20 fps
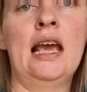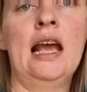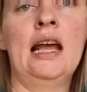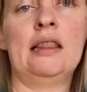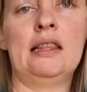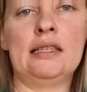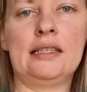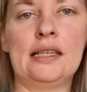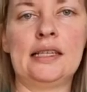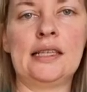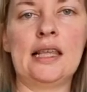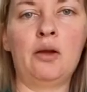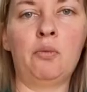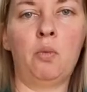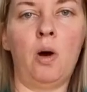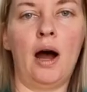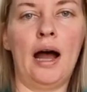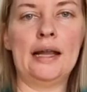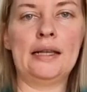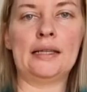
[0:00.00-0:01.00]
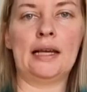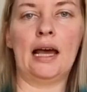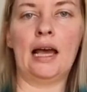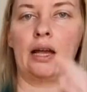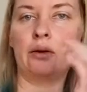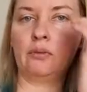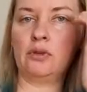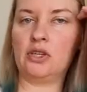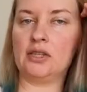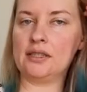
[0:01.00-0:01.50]
This is their white tag,
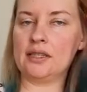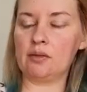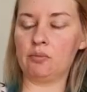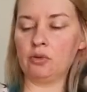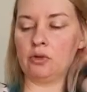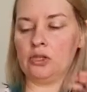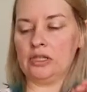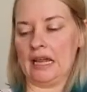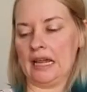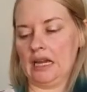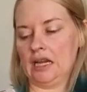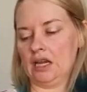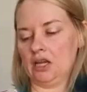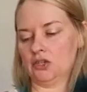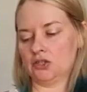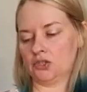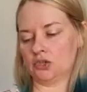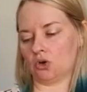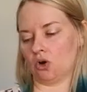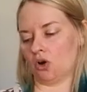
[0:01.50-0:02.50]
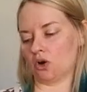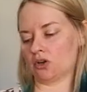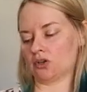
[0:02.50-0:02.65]
which is the boutique stock.